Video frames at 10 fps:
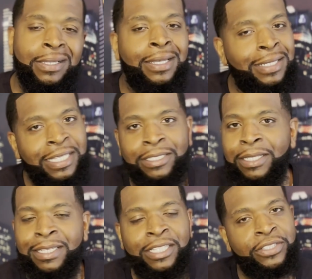At
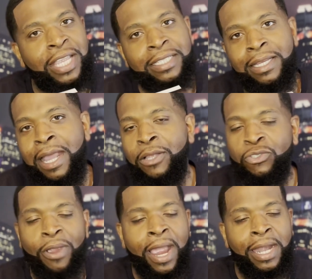least test it out,
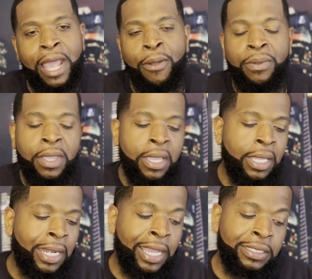try it out.
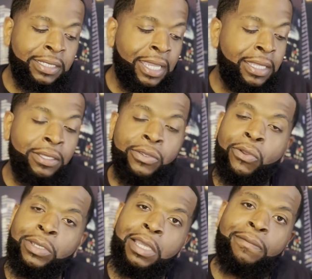Like I say, either you're
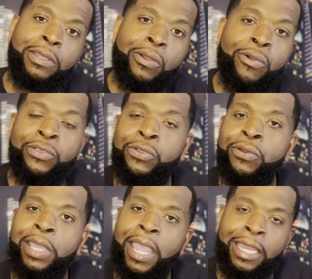gonna love it or you're
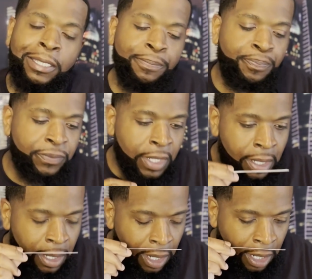gonna hate it.
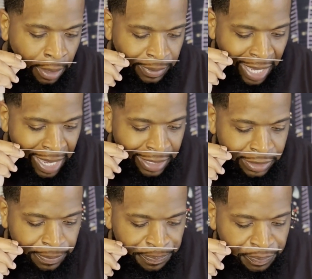
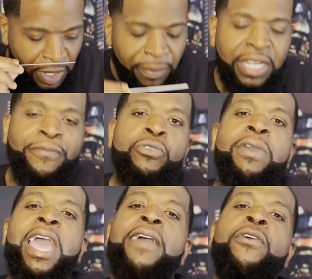Guys, but if you
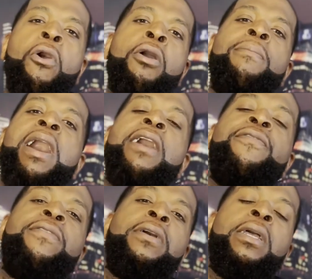have
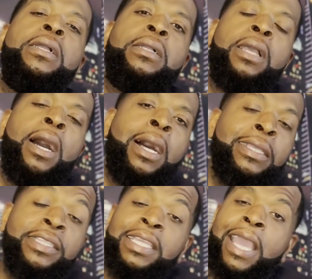Armaf
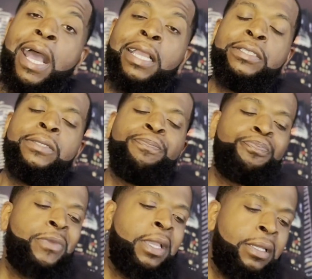Sillage,
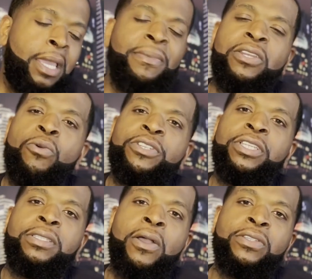let me know what's
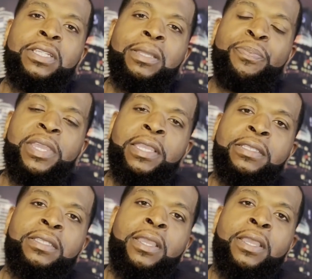your thoughts and opinions.